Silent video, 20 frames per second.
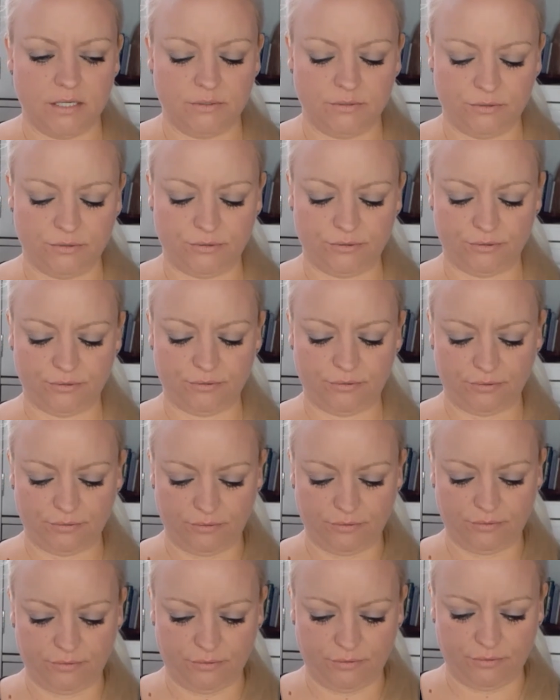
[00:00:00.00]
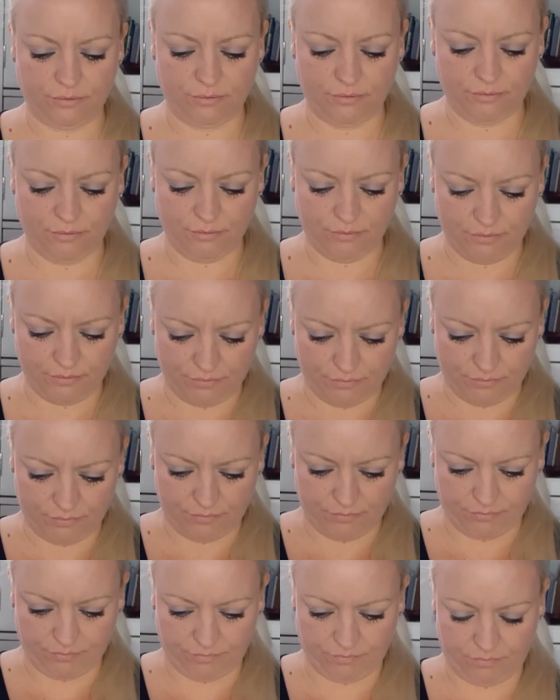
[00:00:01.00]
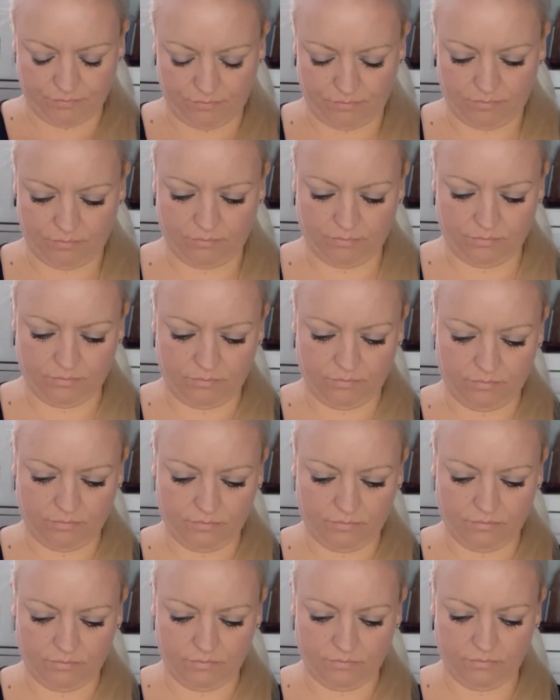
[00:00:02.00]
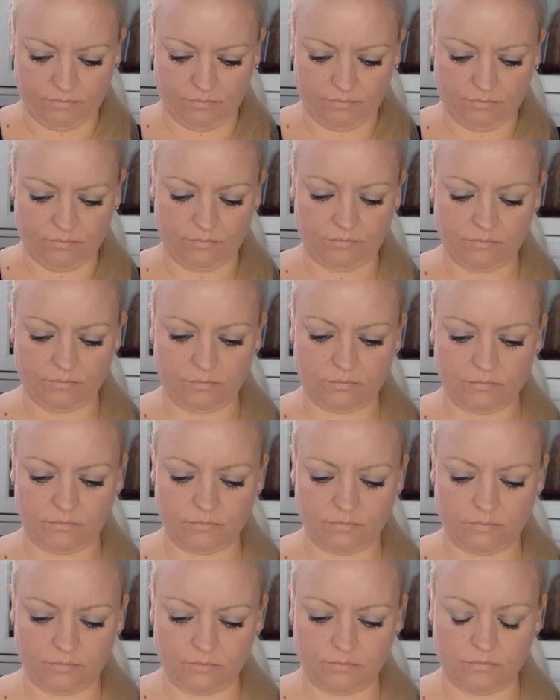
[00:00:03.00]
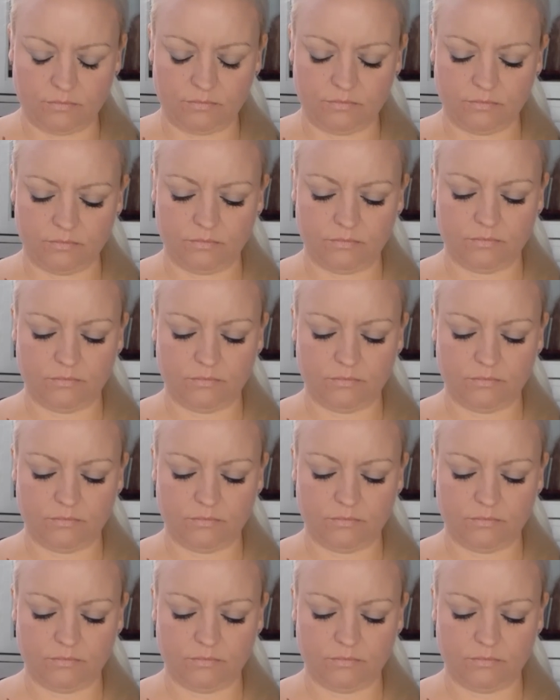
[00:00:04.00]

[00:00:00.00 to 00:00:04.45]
(silence)